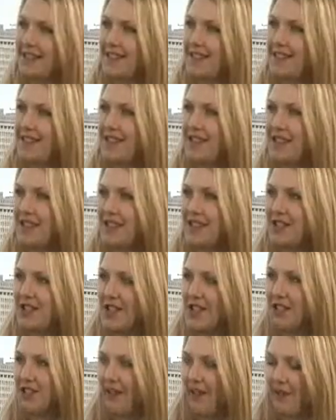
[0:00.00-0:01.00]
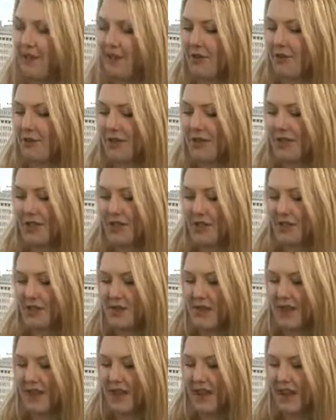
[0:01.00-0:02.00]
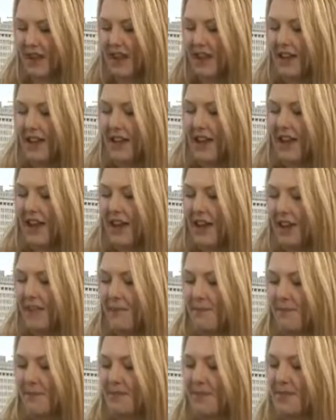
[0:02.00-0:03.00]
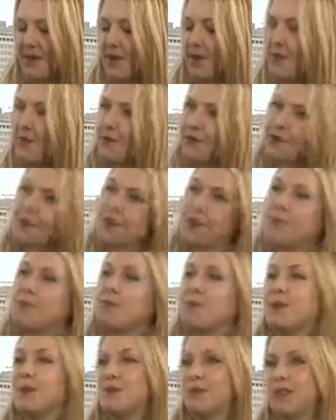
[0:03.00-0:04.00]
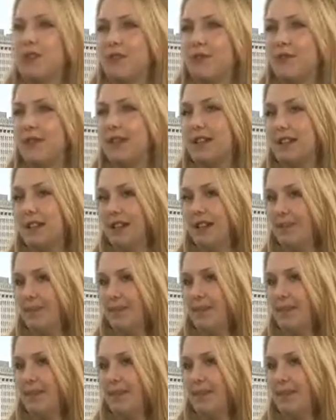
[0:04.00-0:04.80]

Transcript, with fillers: the, the geographical issues here. Um, so, for example, we all know